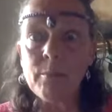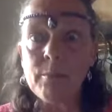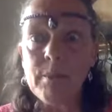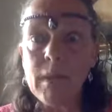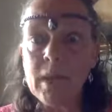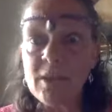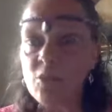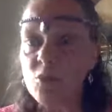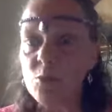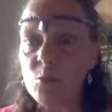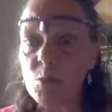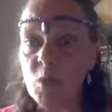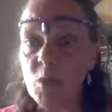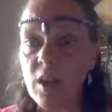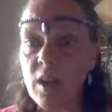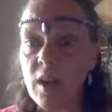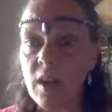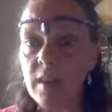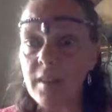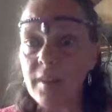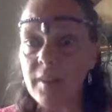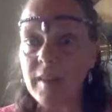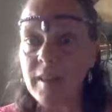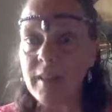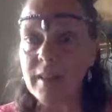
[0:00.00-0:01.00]
much more
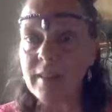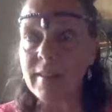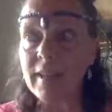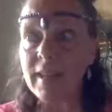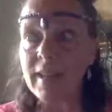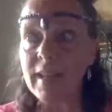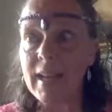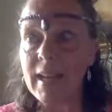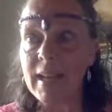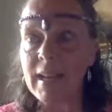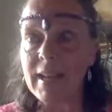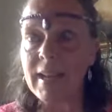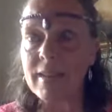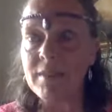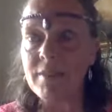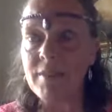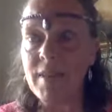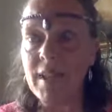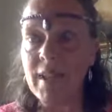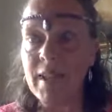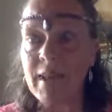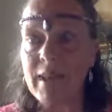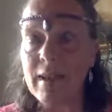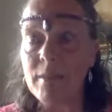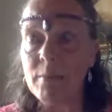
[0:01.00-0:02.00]
healthy than any of
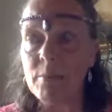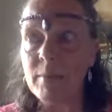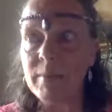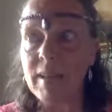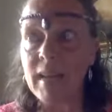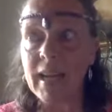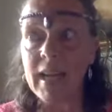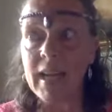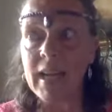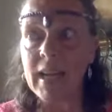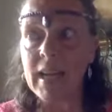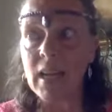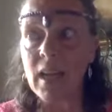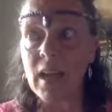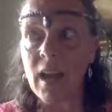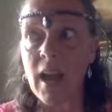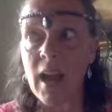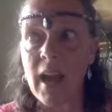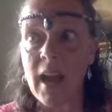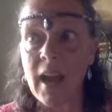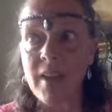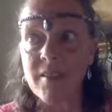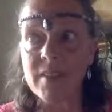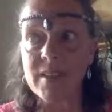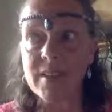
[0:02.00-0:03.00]
them. Like, I
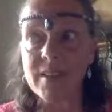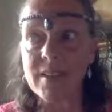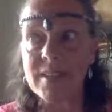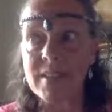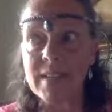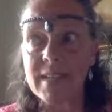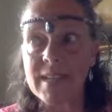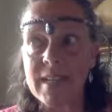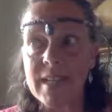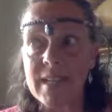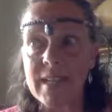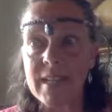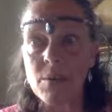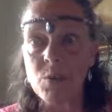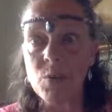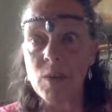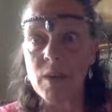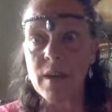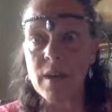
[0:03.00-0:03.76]
haven't seen anyone